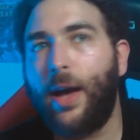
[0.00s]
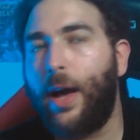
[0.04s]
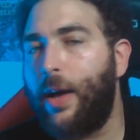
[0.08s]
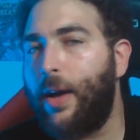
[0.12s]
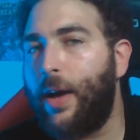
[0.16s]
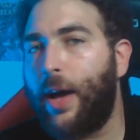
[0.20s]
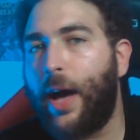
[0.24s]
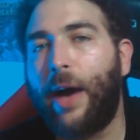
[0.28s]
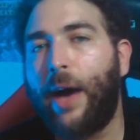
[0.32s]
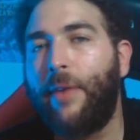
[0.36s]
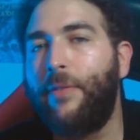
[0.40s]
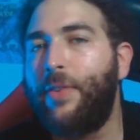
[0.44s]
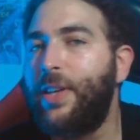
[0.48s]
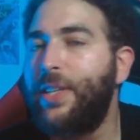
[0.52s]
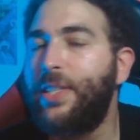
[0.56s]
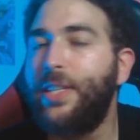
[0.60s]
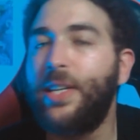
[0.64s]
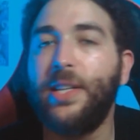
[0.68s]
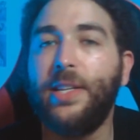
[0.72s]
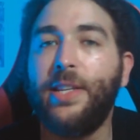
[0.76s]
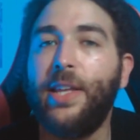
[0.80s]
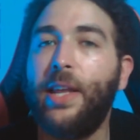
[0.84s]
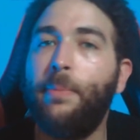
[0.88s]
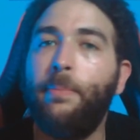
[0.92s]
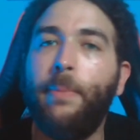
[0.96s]
obviously
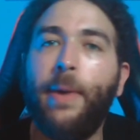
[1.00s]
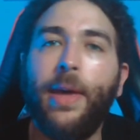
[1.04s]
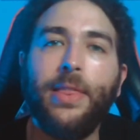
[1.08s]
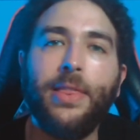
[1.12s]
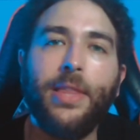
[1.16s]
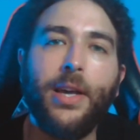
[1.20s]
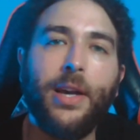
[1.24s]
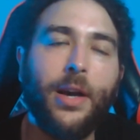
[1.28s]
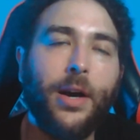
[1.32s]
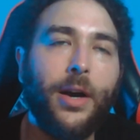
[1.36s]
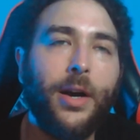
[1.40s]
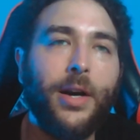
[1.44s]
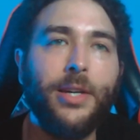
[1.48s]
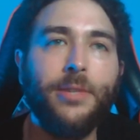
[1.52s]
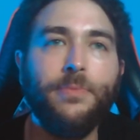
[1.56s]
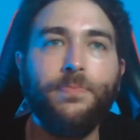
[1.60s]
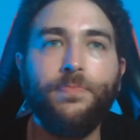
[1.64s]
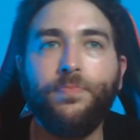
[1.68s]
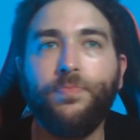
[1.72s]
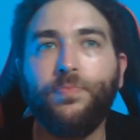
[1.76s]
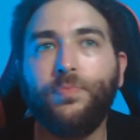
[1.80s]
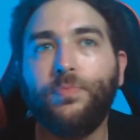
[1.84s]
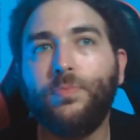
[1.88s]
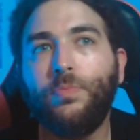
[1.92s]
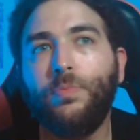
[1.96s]
didn't make the cut,
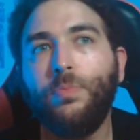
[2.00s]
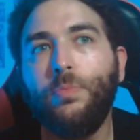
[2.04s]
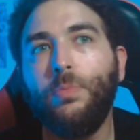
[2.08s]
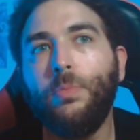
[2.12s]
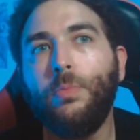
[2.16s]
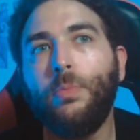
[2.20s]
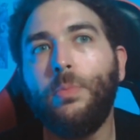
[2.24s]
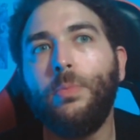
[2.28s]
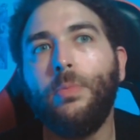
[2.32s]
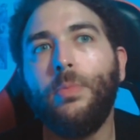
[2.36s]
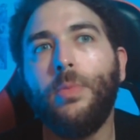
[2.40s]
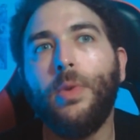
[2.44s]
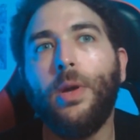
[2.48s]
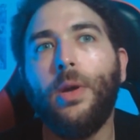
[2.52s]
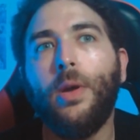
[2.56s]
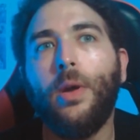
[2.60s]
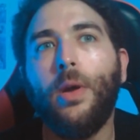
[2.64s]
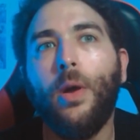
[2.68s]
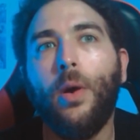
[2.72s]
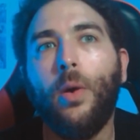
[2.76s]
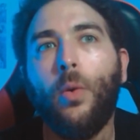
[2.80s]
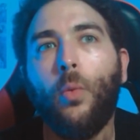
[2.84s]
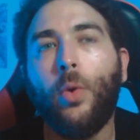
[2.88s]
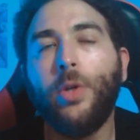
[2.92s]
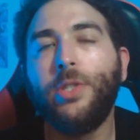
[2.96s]

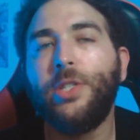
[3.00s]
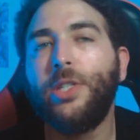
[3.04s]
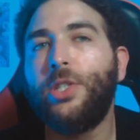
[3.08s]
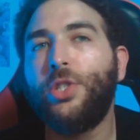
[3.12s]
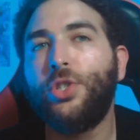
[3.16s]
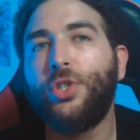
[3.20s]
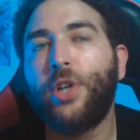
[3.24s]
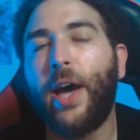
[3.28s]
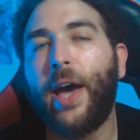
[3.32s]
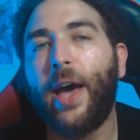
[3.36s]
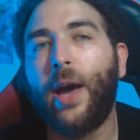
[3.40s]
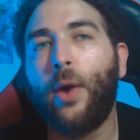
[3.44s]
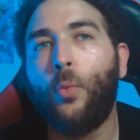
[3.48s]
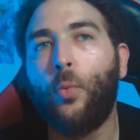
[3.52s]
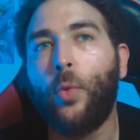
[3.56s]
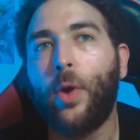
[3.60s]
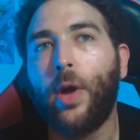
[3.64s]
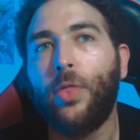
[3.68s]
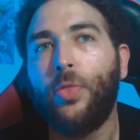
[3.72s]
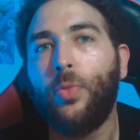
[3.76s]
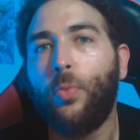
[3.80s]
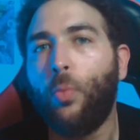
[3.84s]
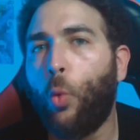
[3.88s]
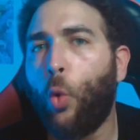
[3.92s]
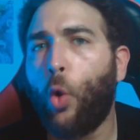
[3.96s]
was a track
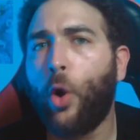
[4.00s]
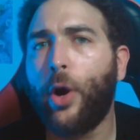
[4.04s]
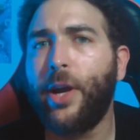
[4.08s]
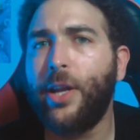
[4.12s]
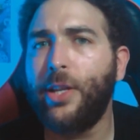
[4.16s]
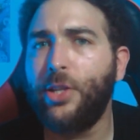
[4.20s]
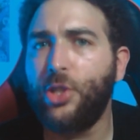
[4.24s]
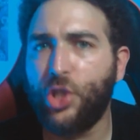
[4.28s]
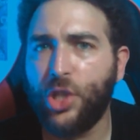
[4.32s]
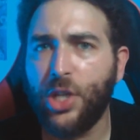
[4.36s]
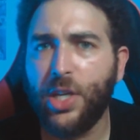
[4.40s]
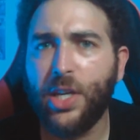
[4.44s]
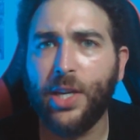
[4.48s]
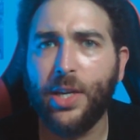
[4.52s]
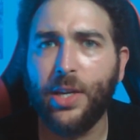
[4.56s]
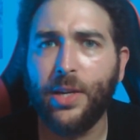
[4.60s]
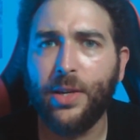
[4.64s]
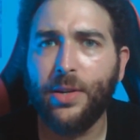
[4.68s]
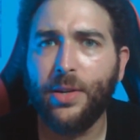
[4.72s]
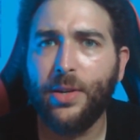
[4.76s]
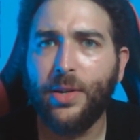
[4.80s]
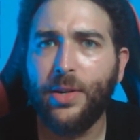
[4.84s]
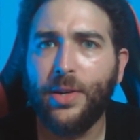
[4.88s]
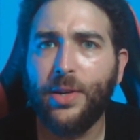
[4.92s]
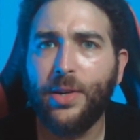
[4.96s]
with Warren G.
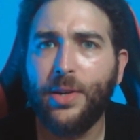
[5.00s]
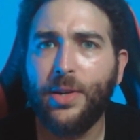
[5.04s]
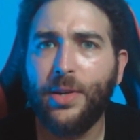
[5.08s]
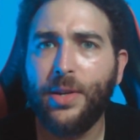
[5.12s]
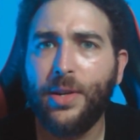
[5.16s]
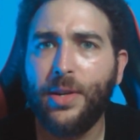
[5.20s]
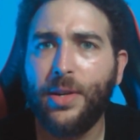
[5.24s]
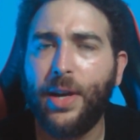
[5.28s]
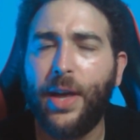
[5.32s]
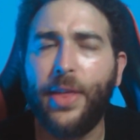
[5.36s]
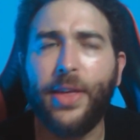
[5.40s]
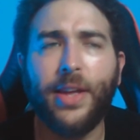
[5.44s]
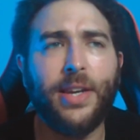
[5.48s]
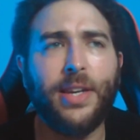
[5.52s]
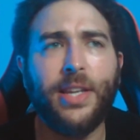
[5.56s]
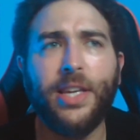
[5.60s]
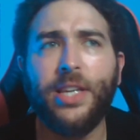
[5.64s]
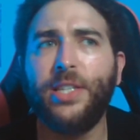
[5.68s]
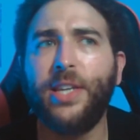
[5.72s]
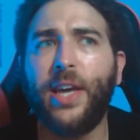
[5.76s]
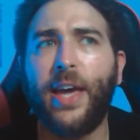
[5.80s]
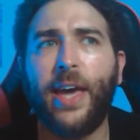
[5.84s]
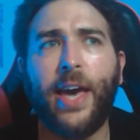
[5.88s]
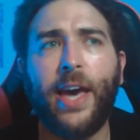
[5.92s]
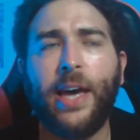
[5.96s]
I think
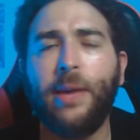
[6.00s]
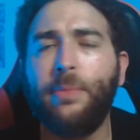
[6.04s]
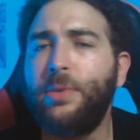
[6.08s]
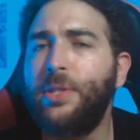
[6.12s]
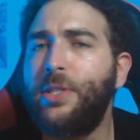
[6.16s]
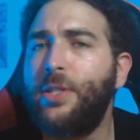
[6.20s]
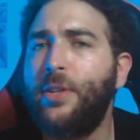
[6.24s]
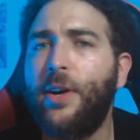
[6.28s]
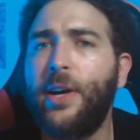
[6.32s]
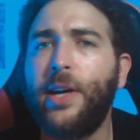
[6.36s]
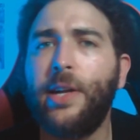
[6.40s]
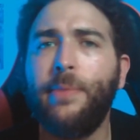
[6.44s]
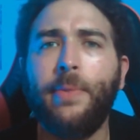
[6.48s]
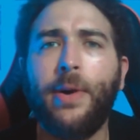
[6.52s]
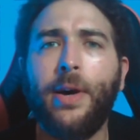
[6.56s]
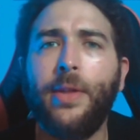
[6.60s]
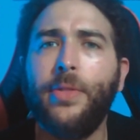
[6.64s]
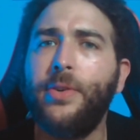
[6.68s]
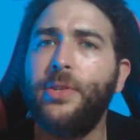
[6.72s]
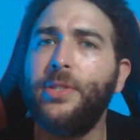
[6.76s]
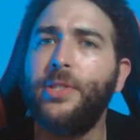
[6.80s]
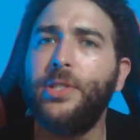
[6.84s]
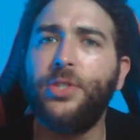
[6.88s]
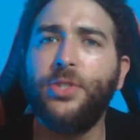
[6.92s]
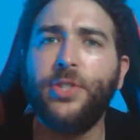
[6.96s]
DJ Head was talking about there
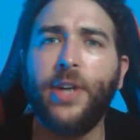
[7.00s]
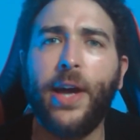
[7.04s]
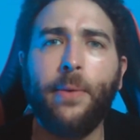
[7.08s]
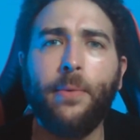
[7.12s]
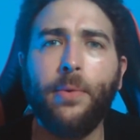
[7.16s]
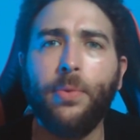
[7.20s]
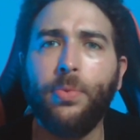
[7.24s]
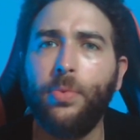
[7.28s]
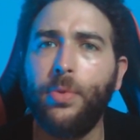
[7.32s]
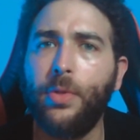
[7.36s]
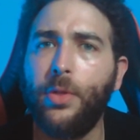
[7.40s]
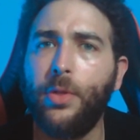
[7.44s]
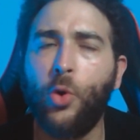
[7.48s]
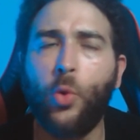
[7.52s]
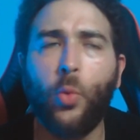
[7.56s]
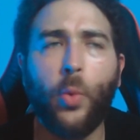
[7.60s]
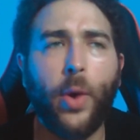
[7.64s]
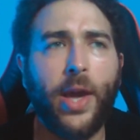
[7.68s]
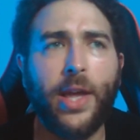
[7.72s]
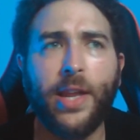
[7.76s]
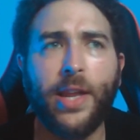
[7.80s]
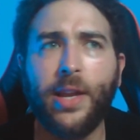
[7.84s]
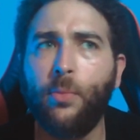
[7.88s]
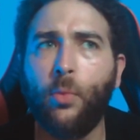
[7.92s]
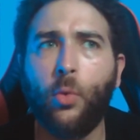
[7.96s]
was a track with Lil
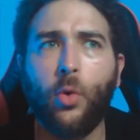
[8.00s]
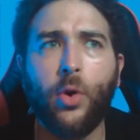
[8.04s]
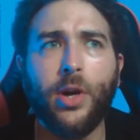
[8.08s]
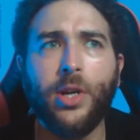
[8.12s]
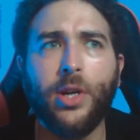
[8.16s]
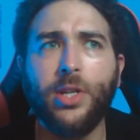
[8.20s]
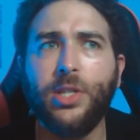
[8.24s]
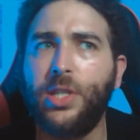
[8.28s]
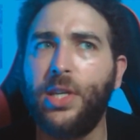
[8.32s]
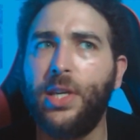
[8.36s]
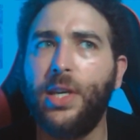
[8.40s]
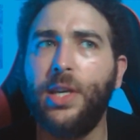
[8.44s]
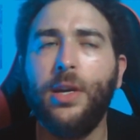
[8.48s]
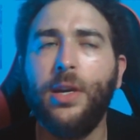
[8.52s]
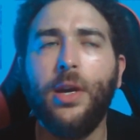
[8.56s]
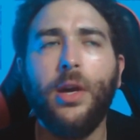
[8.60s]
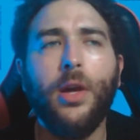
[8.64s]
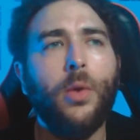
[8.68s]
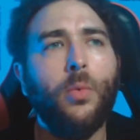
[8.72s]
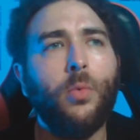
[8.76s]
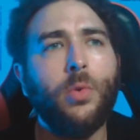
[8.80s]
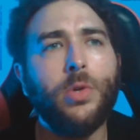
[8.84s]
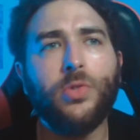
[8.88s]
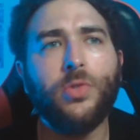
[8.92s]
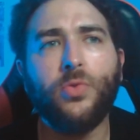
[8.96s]
Wayne and Warren G. Was